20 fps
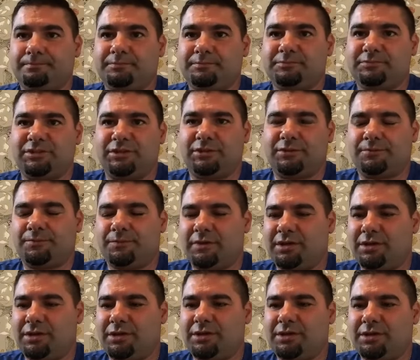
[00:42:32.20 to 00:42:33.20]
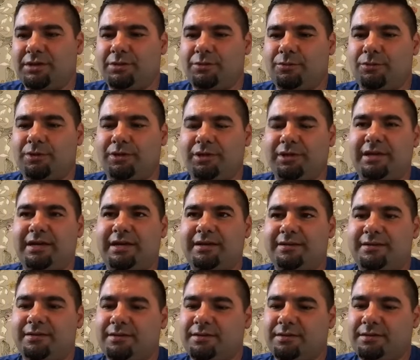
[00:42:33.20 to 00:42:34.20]
So, well,
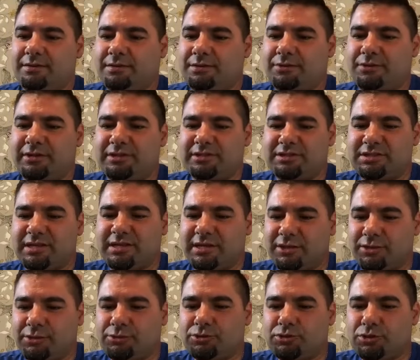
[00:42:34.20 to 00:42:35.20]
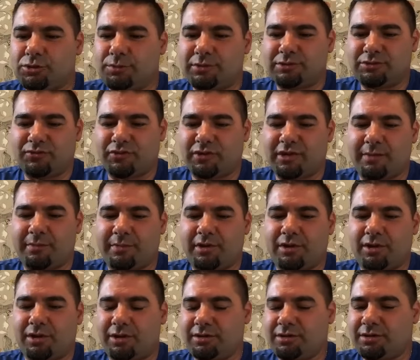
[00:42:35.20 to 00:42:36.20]
again, Chris, thank you so much for coming
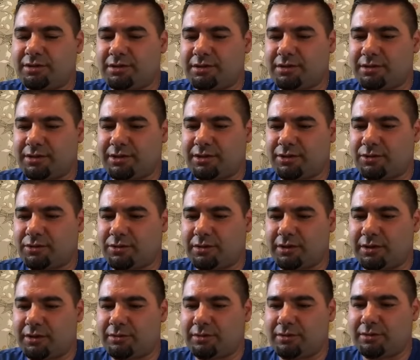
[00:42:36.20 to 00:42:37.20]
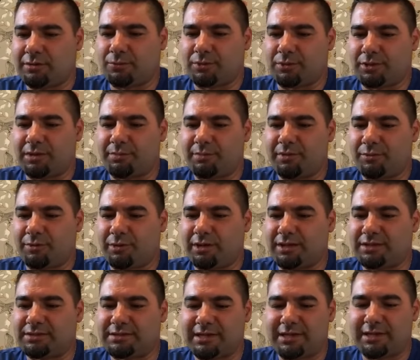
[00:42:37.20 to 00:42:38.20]
on. We're going to be really
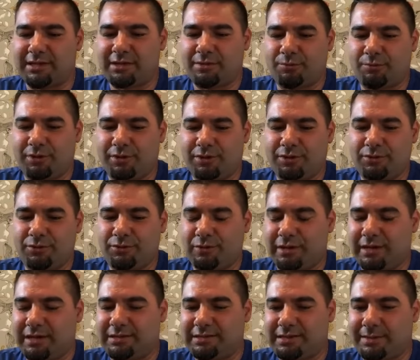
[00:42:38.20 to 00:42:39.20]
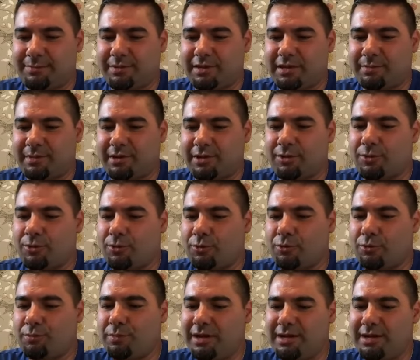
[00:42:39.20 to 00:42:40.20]
excited when you end up coming
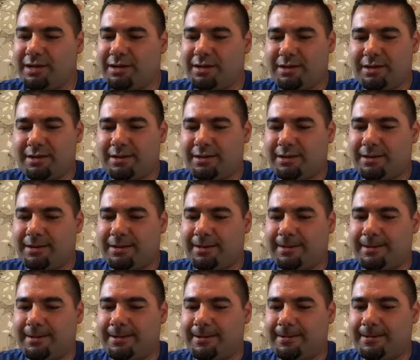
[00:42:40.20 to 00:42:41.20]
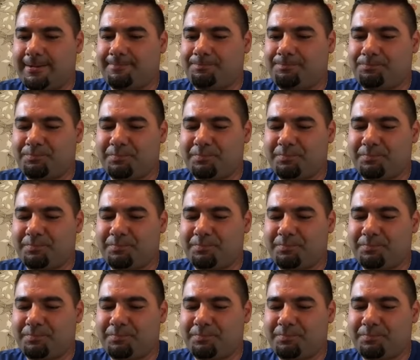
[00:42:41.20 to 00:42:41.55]
home and